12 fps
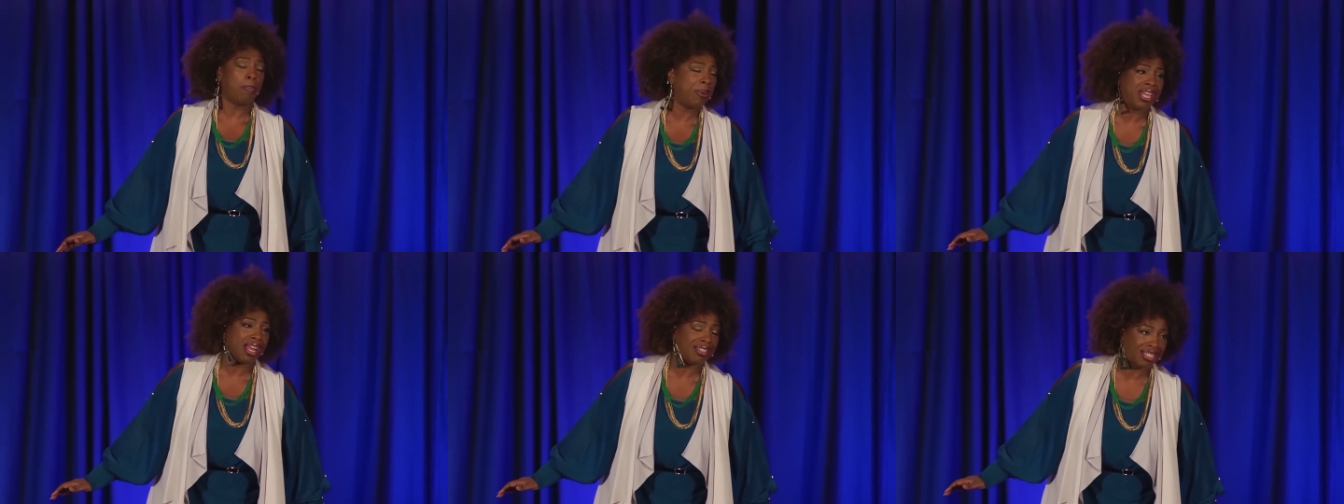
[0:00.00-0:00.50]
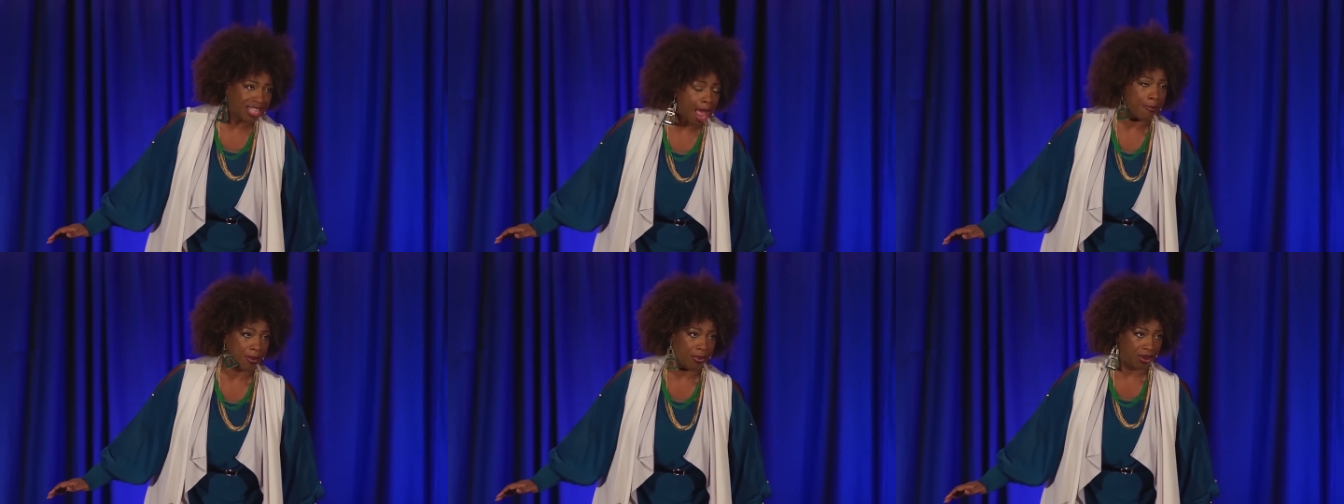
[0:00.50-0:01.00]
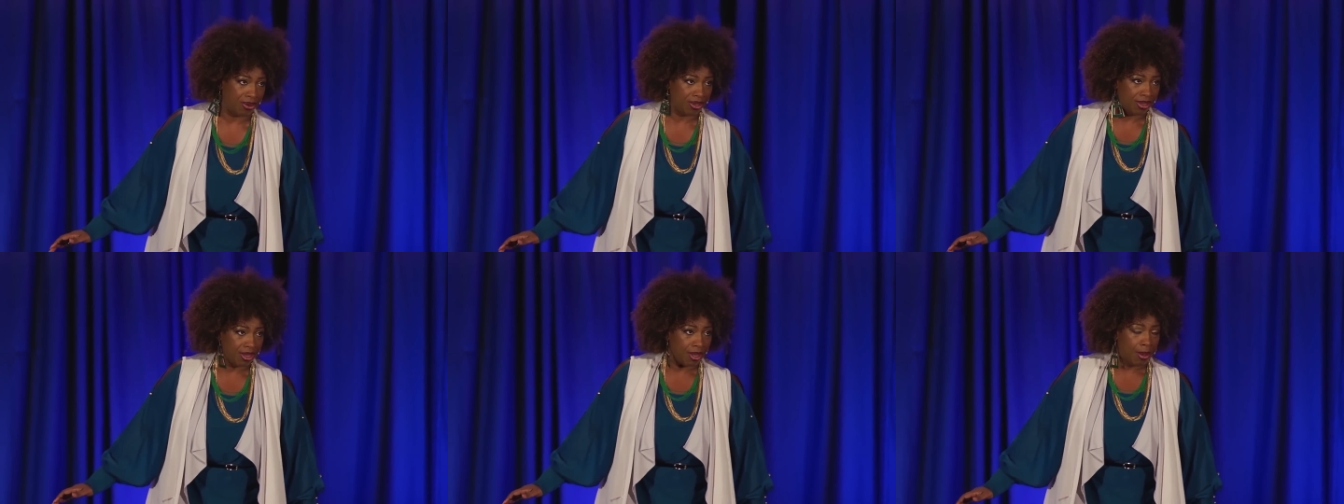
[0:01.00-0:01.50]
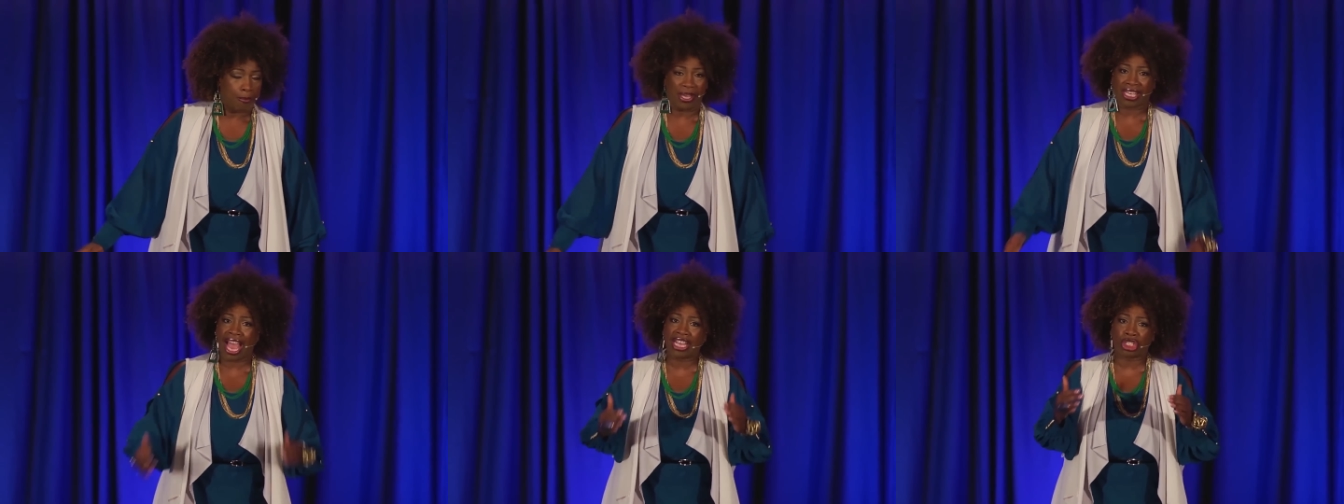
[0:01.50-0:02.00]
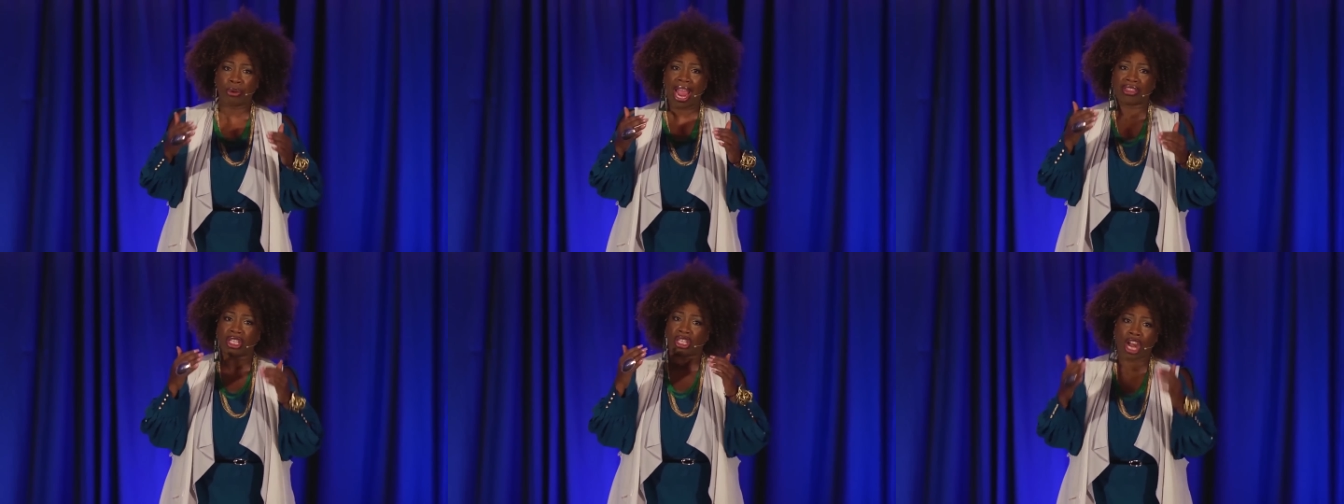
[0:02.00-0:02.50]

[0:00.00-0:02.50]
to be unstoppable. Because you had the